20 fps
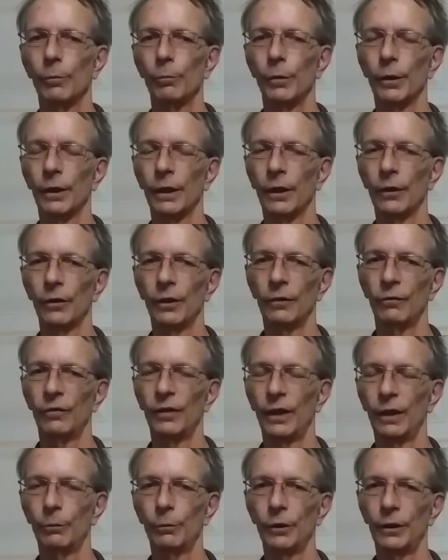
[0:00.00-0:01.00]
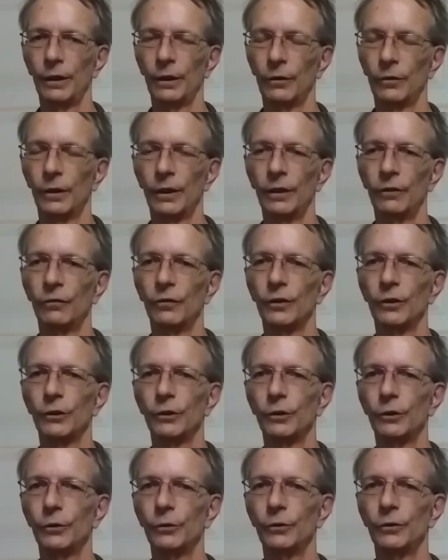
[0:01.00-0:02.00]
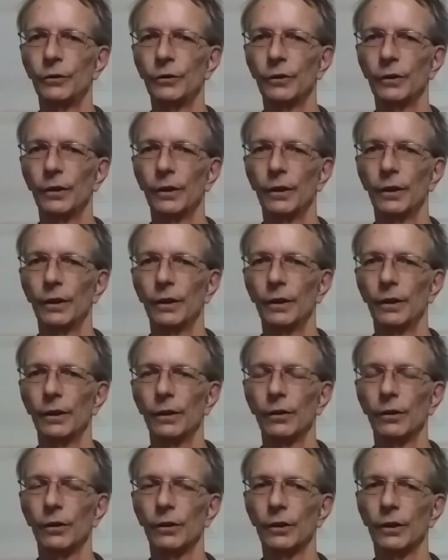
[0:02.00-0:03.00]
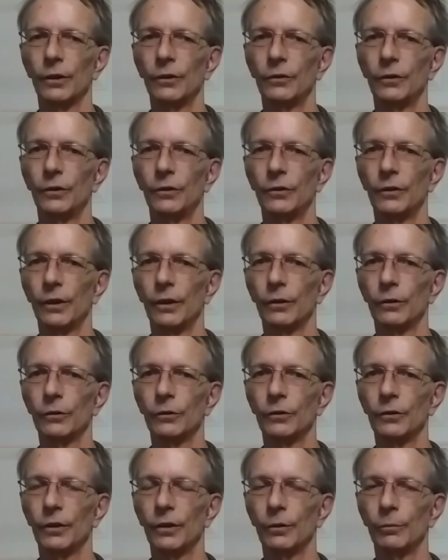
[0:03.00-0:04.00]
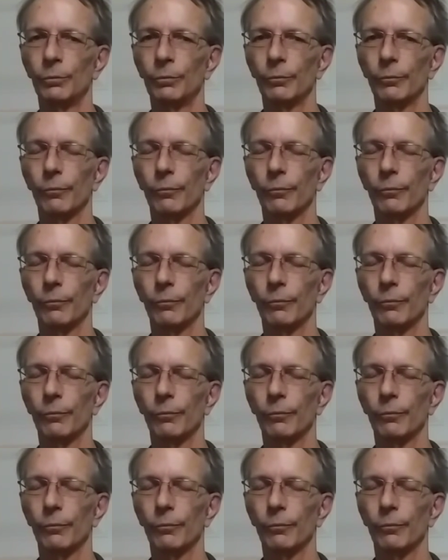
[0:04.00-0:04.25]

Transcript: But now that family and life issues, the dust has settled some,